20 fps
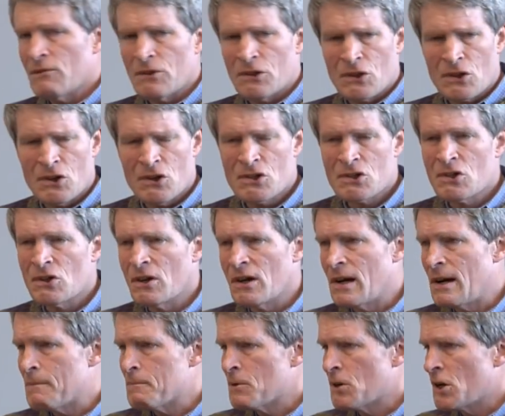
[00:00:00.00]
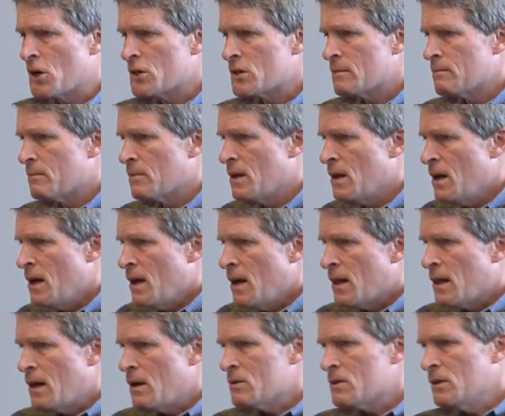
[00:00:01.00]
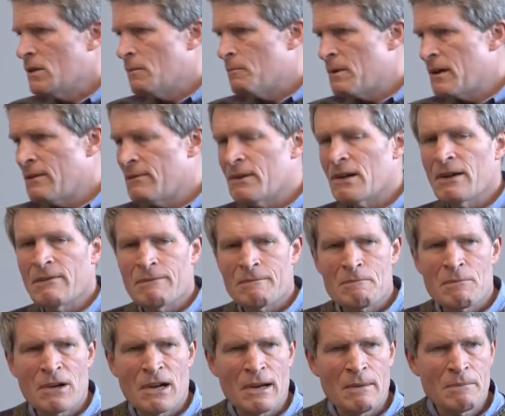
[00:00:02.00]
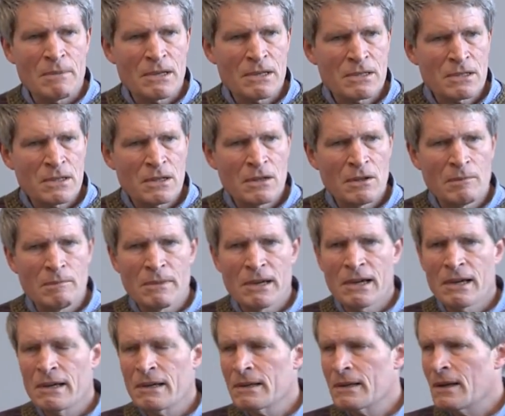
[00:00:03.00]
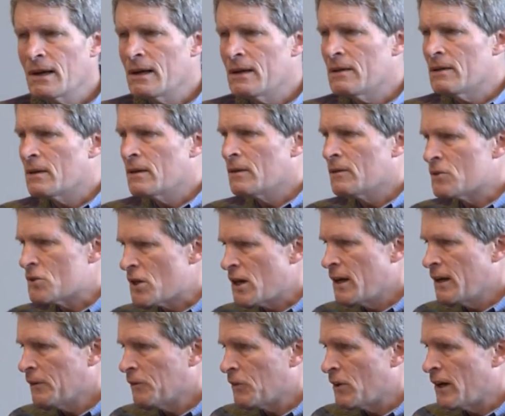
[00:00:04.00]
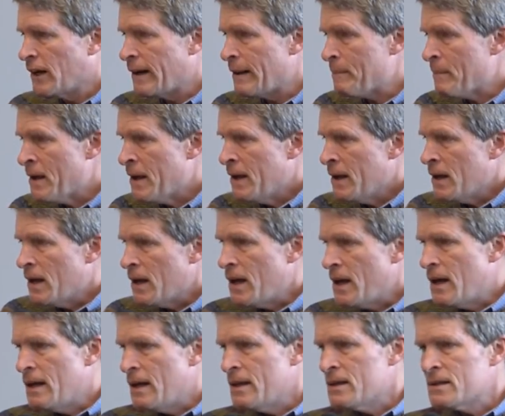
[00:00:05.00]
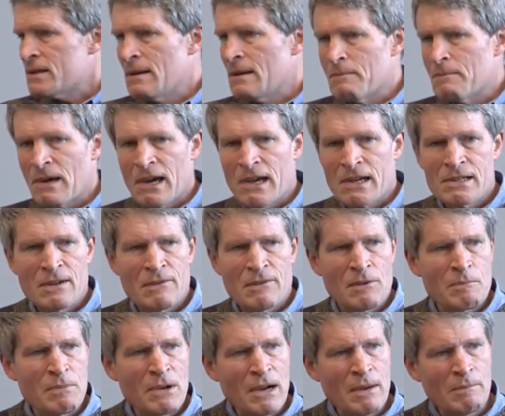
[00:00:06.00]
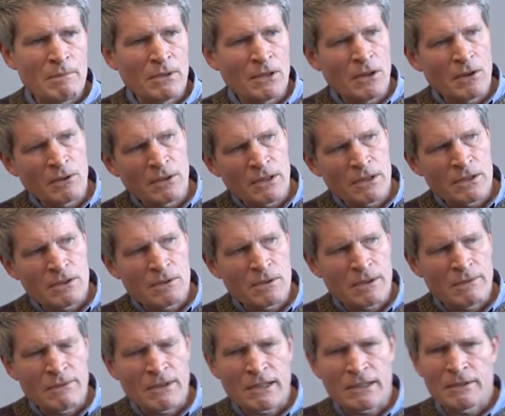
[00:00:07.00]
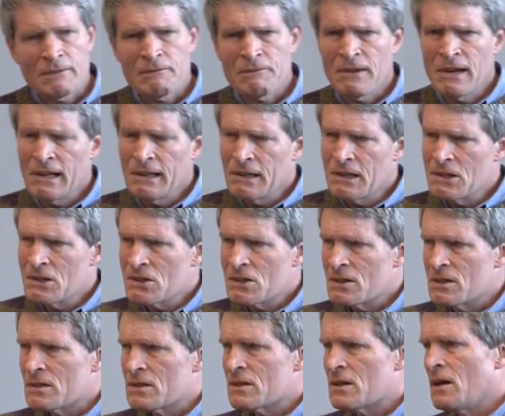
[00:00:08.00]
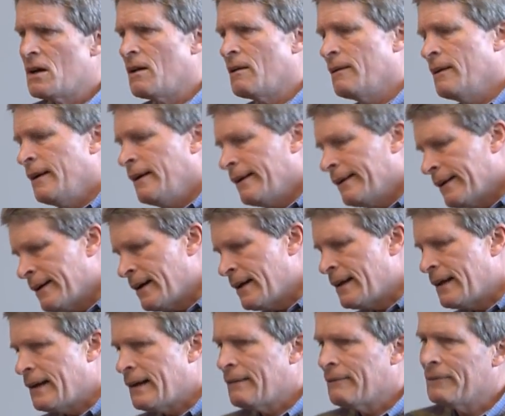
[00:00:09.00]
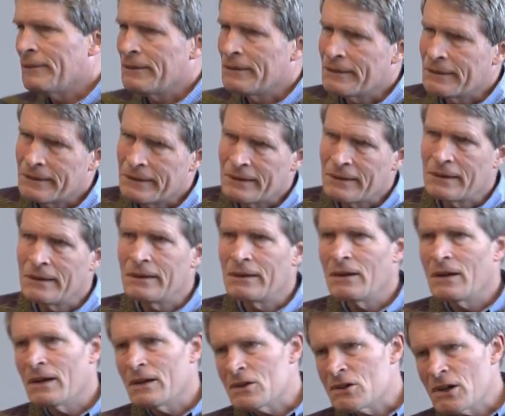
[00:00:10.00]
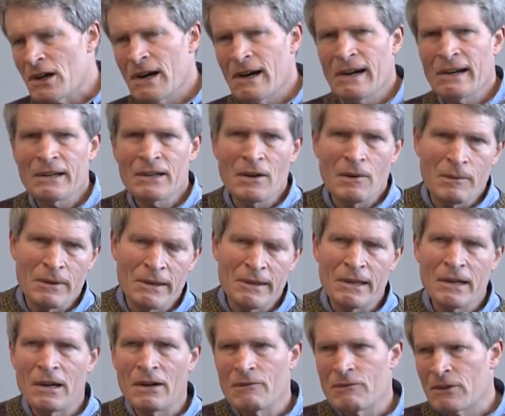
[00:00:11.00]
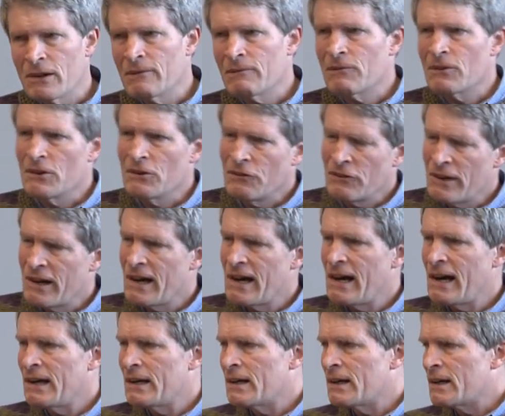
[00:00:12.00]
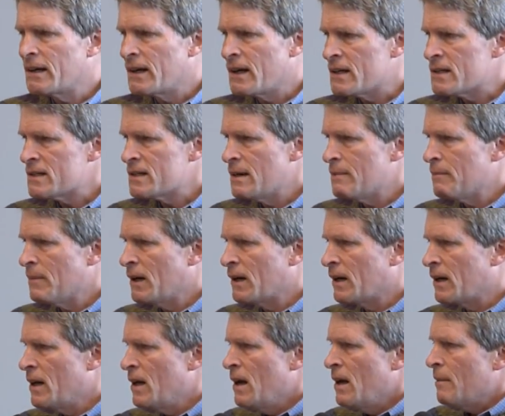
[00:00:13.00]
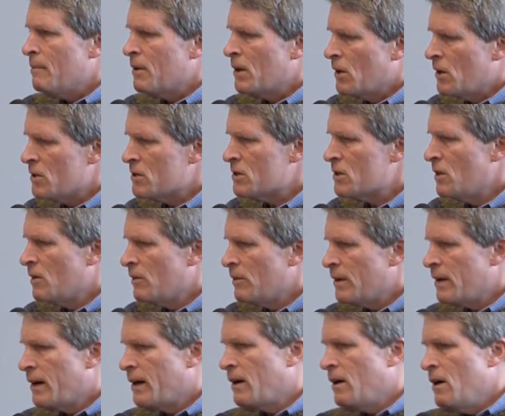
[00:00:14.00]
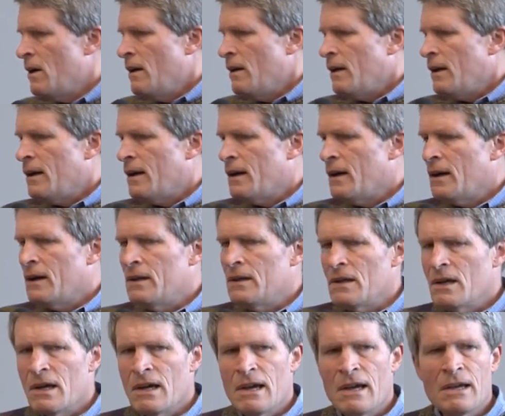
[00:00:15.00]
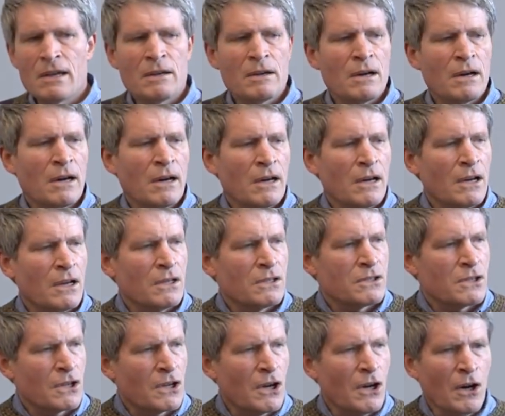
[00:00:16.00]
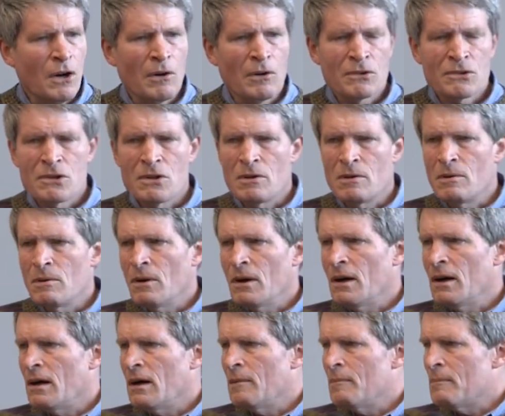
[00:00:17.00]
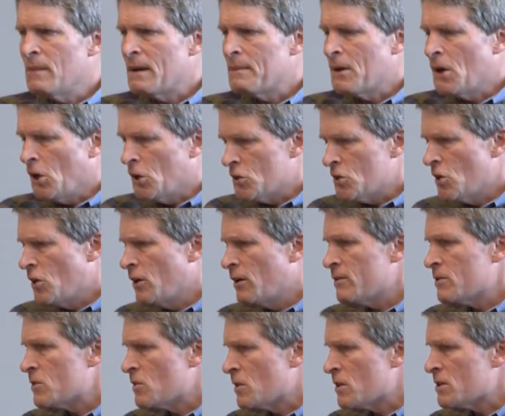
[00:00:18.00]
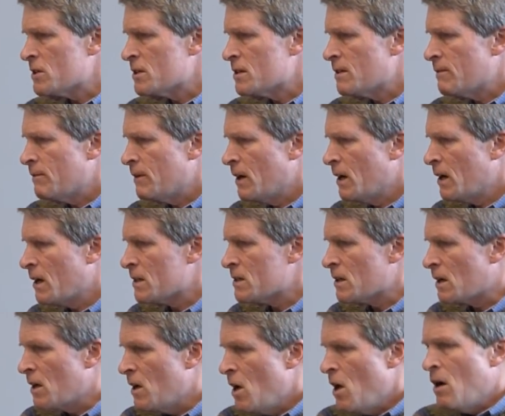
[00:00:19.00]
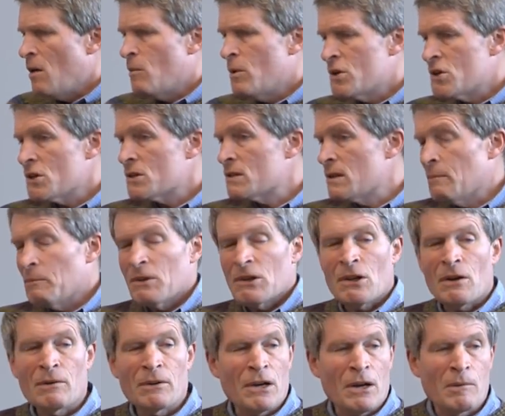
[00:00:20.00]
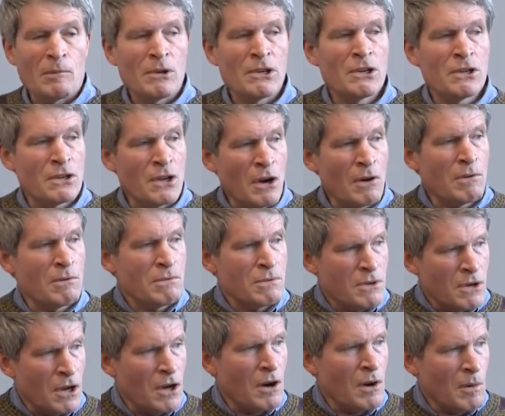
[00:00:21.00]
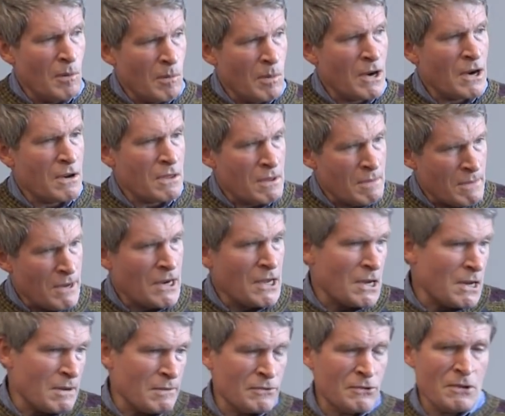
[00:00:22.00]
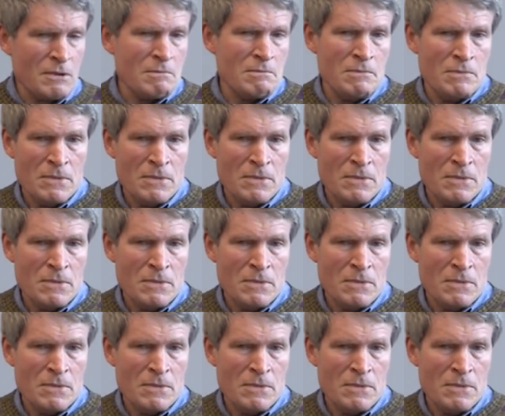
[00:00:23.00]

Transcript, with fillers: over at the Kushner operation. That was a little bit of a different problem because the old man had gotten a little jail time. Uh, some banks have a problem loaning to convicted felons, and so you had to have uh, uh, uh, Jared go in there in front for his dad. He could get some money, but also there uh, a need uh, to go to maybe alternative sources of financing. We just simply don't know. We don't know where the money comes from